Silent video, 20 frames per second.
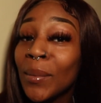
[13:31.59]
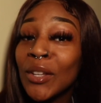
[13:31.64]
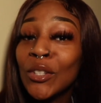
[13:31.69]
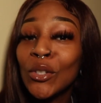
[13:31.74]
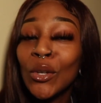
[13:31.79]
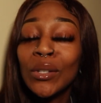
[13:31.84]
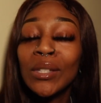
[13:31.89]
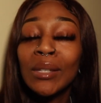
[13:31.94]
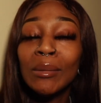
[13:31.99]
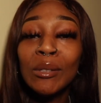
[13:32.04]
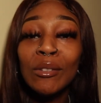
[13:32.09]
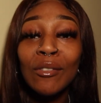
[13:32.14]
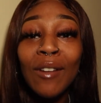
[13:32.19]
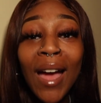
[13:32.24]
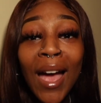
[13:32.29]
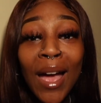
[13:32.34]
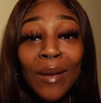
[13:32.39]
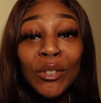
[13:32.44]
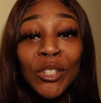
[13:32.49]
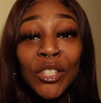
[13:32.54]
make sure you
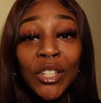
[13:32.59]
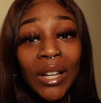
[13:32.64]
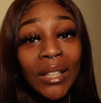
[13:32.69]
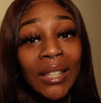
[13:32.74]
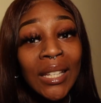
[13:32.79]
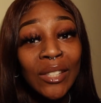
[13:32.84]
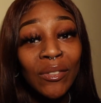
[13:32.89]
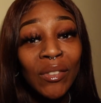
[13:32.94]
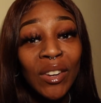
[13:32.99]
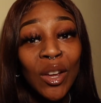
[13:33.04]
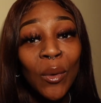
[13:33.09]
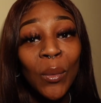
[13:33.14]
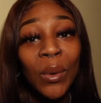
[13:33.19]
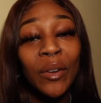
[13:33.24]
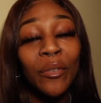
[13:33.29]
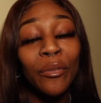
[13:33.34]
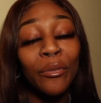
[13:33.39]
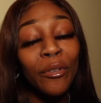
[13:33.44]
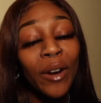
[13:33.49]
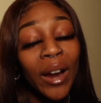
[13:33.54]
subscribe, share this video with
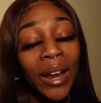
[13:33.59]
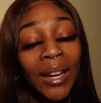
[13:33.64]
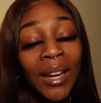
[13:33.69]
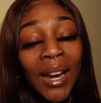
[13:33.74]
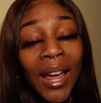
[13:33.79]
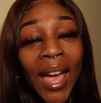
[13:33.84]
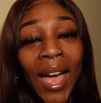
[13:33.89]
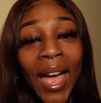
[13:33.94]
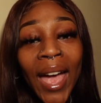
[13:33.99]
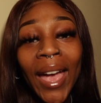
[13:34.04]
a friend,